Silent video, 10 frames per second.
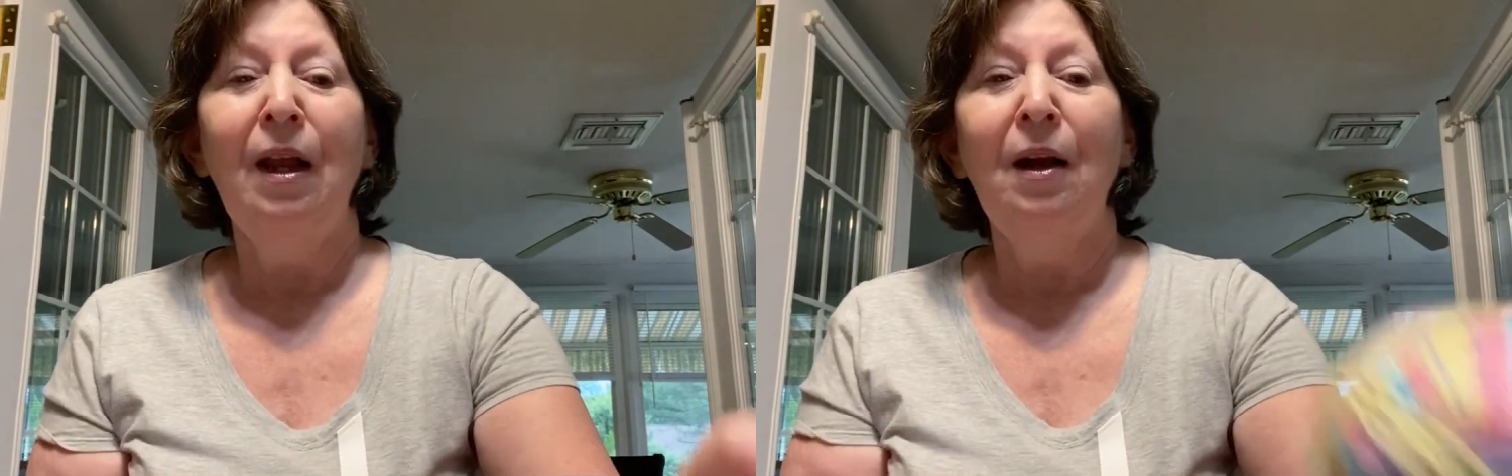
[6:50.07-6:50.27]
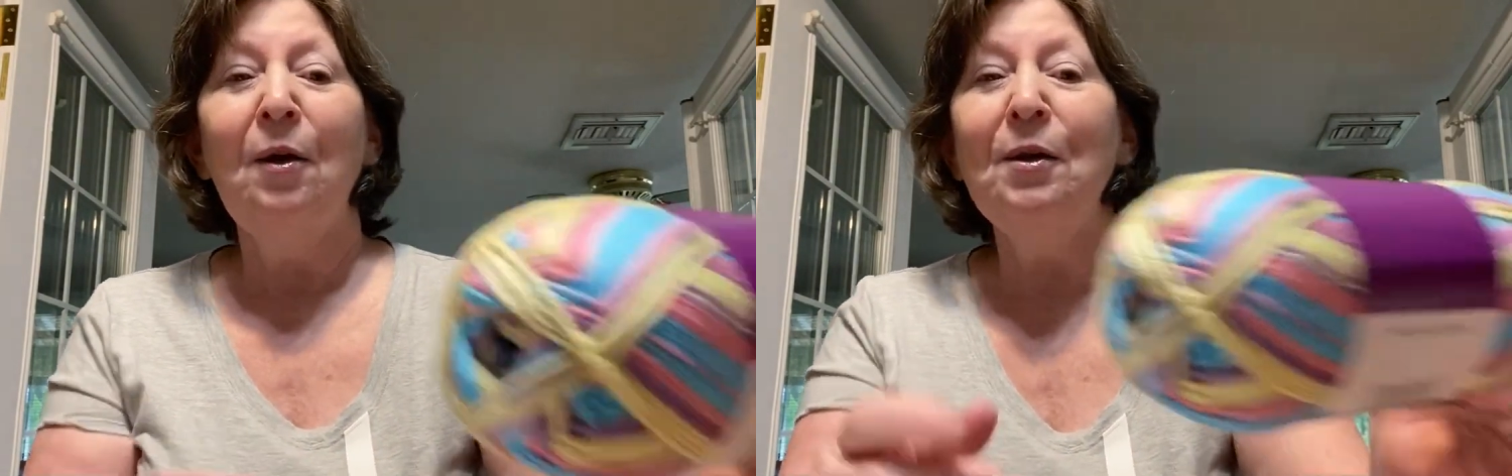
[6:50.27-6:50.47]

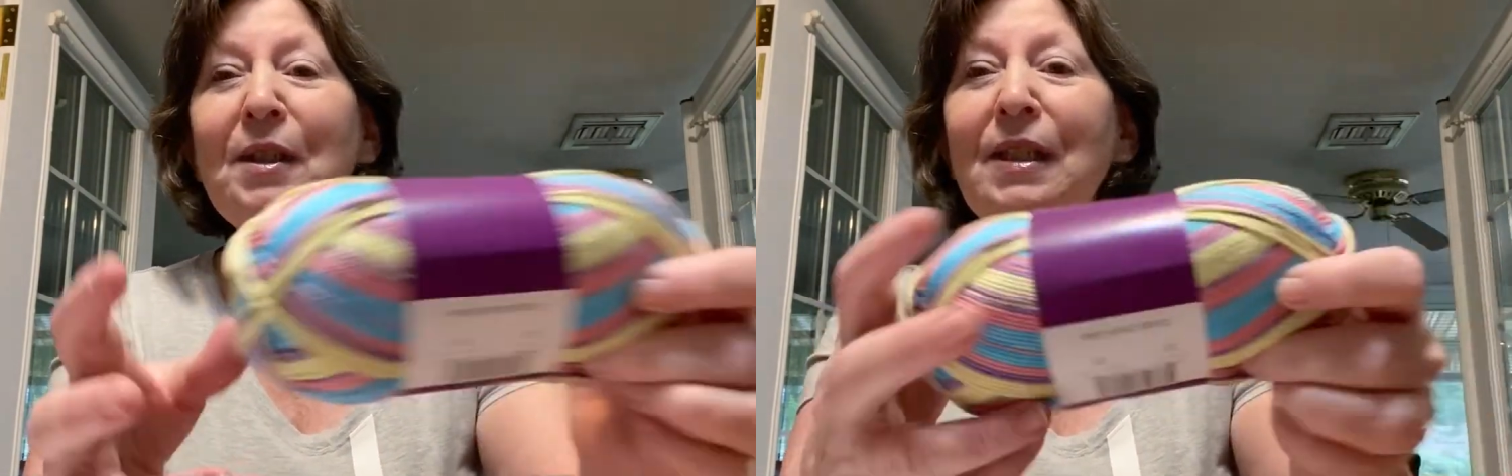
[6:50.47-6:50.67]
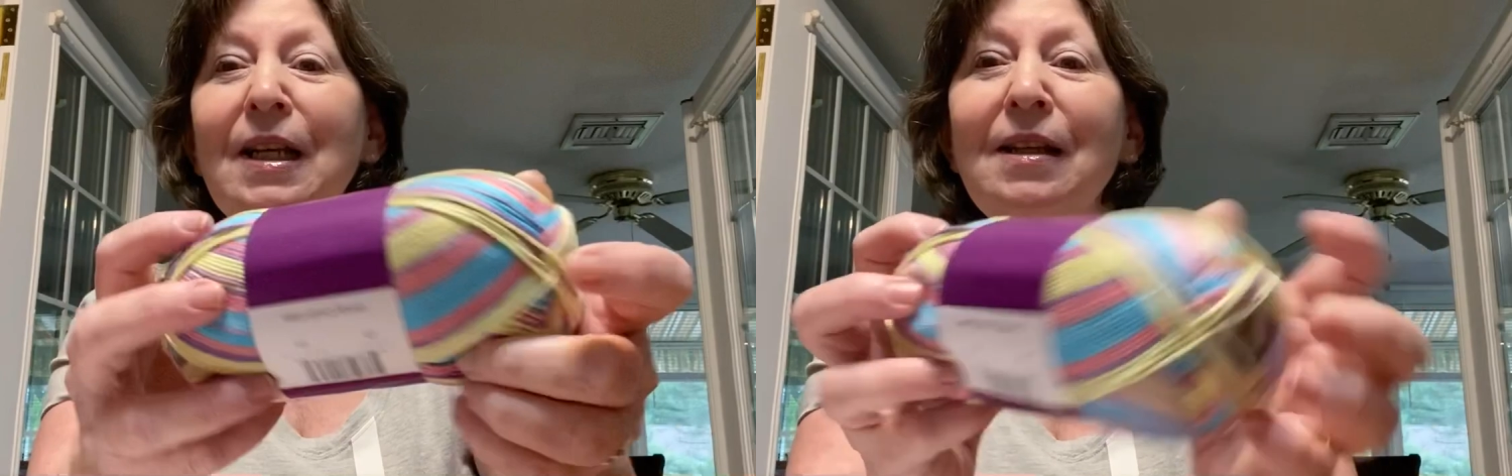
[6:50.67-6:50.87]
Her
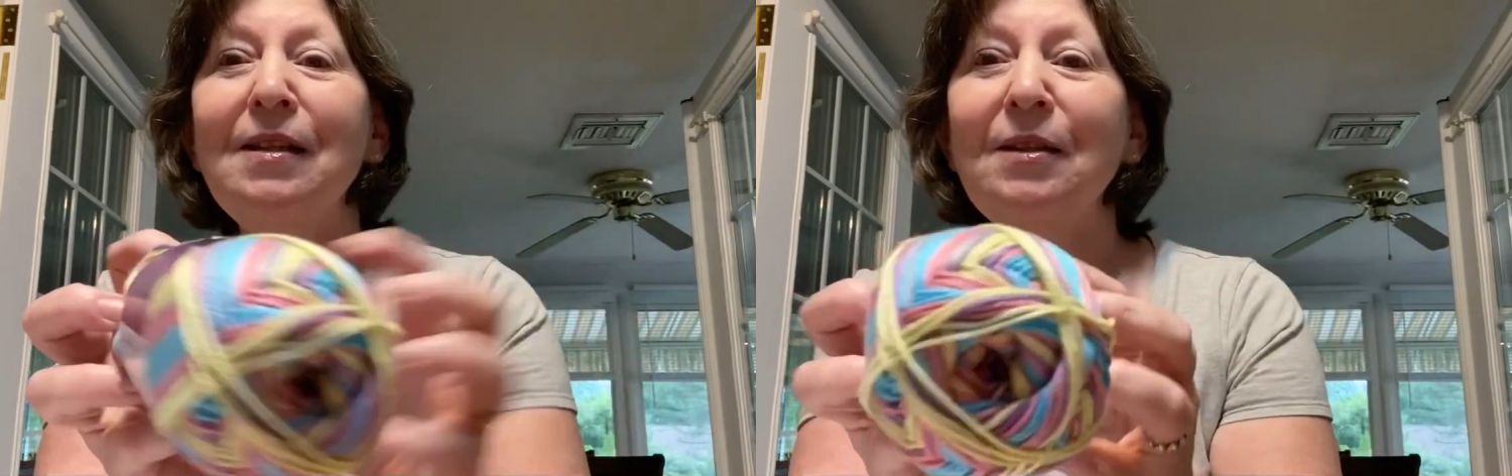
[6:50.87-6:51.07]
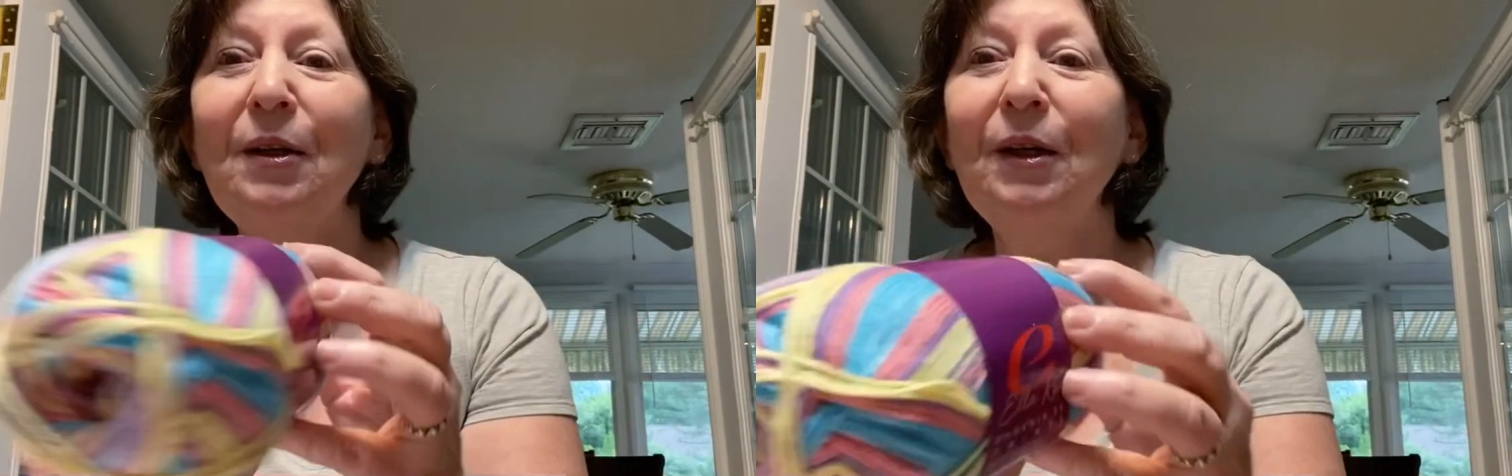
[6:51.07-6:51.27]

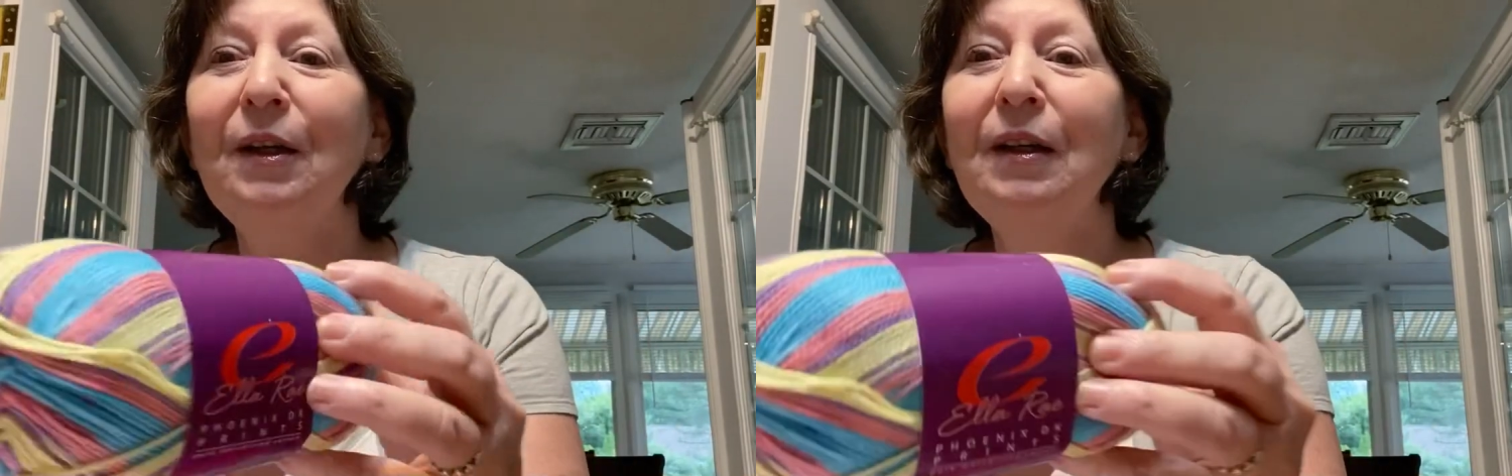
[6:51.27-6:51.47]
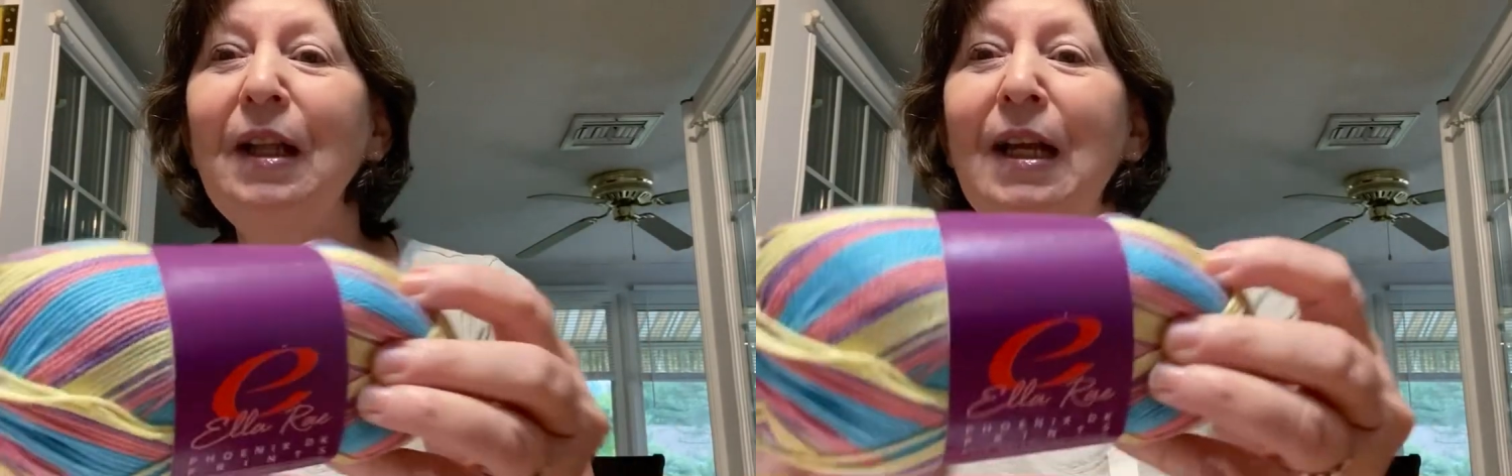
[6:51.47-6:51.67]

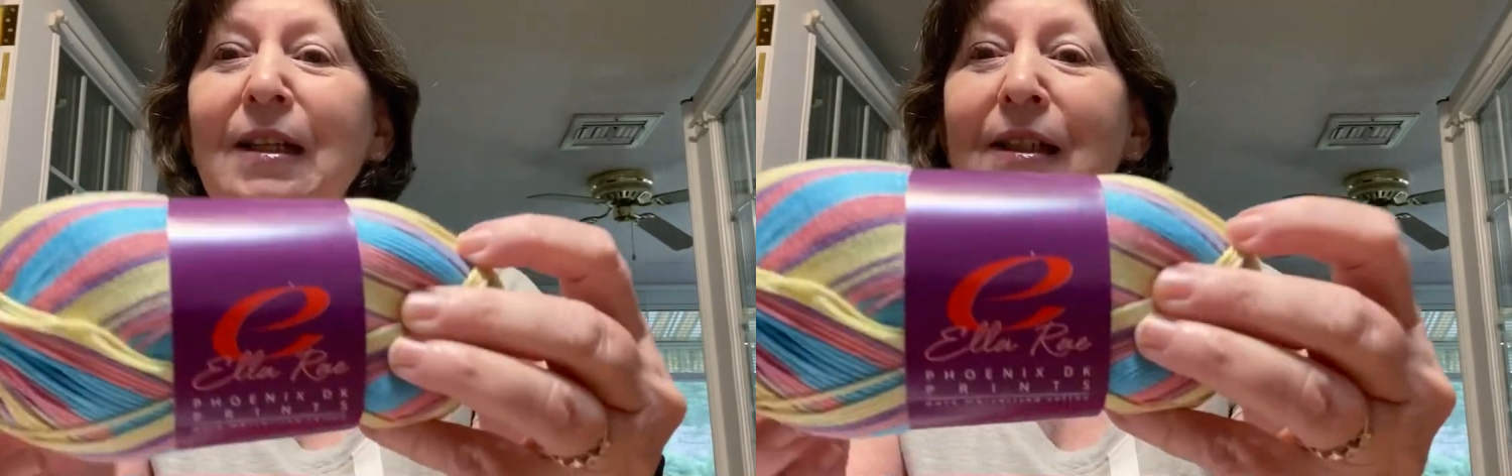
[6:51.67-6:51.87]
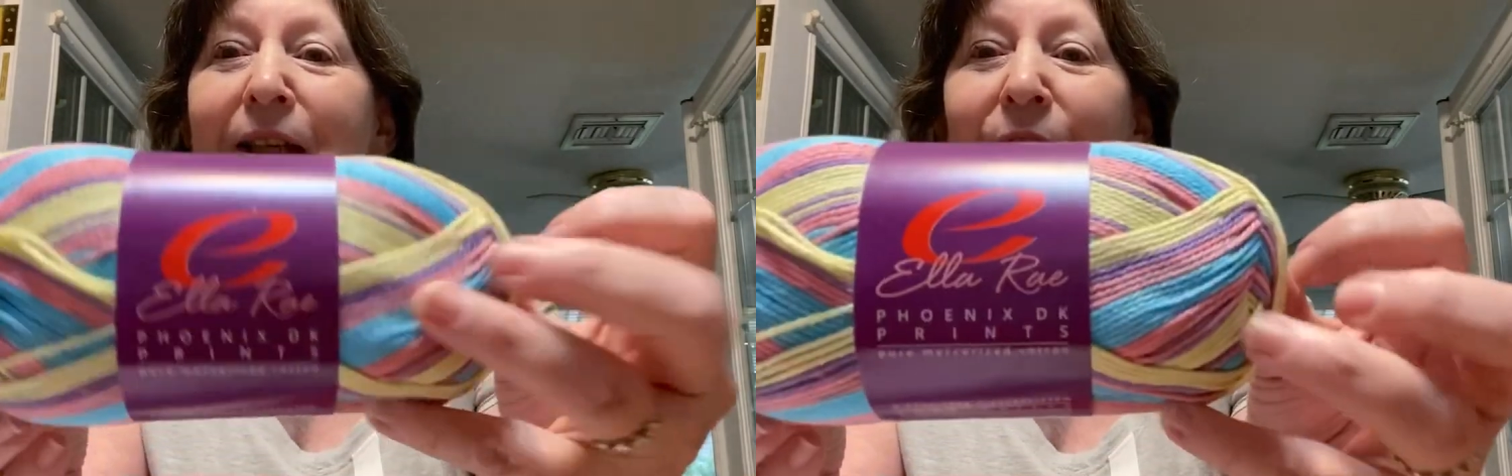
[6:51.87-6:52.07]
sister
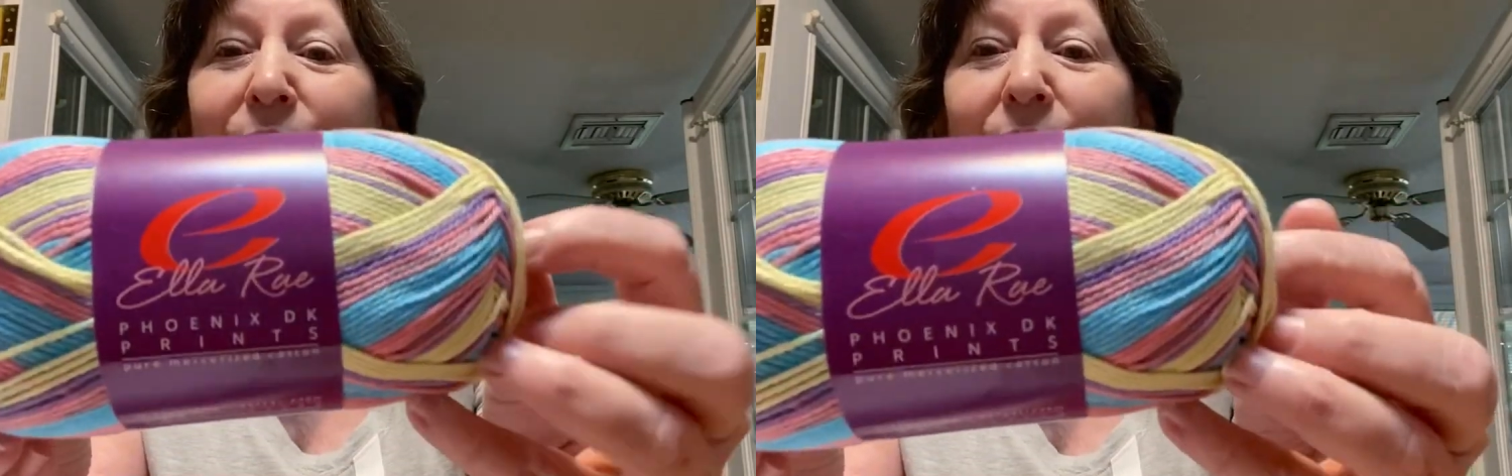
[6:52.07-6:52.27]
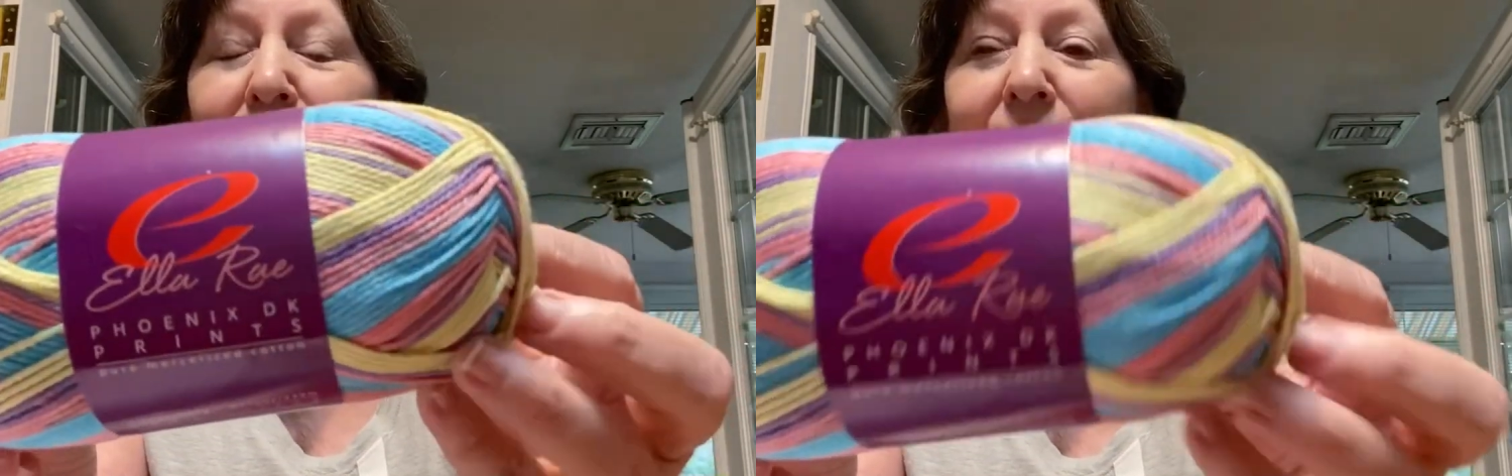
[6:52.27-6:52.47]
likes
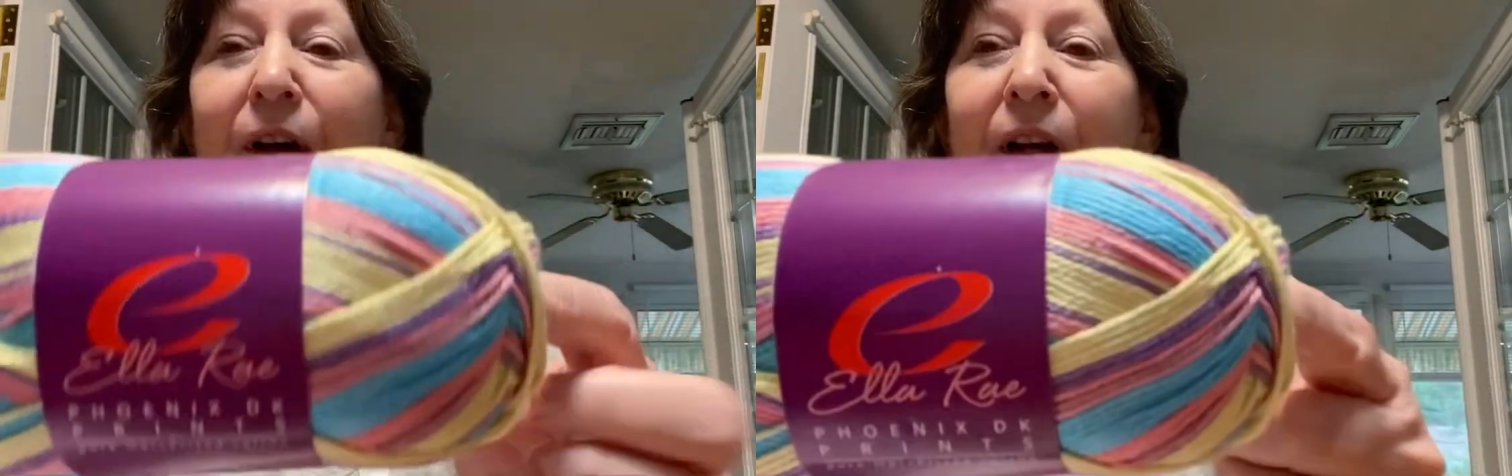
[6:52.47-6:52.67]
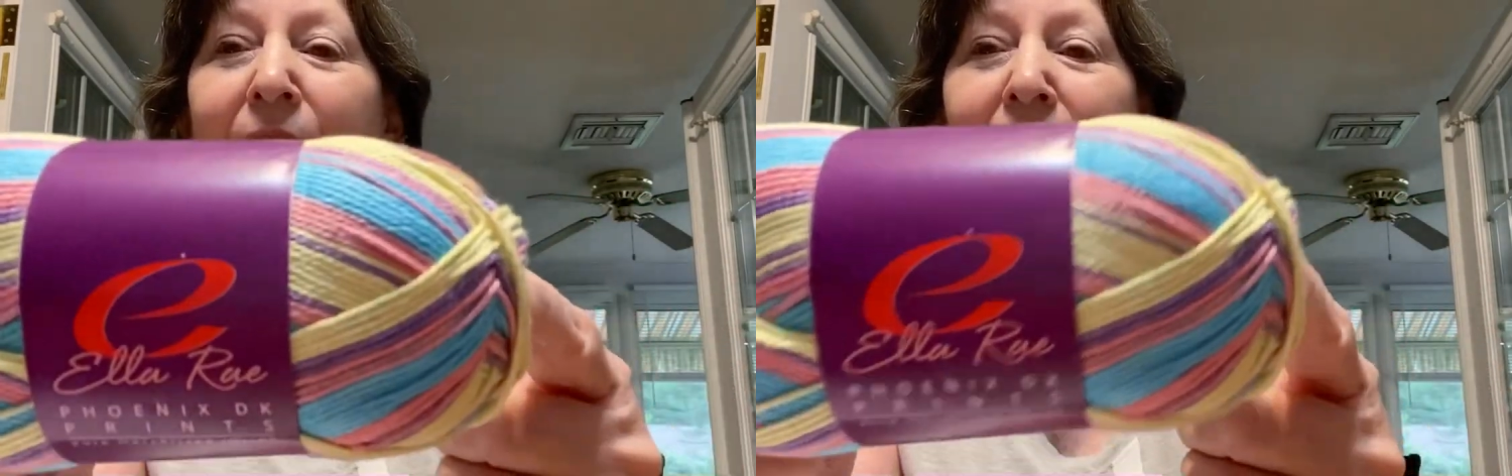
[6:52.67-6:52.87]
this
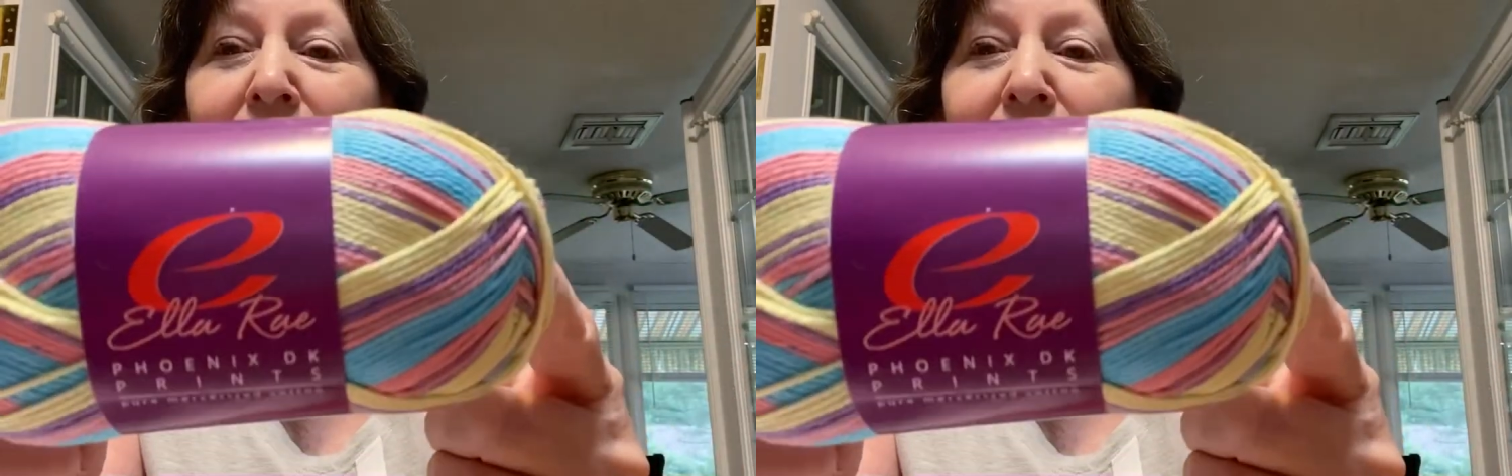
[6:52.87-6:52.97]
yarn,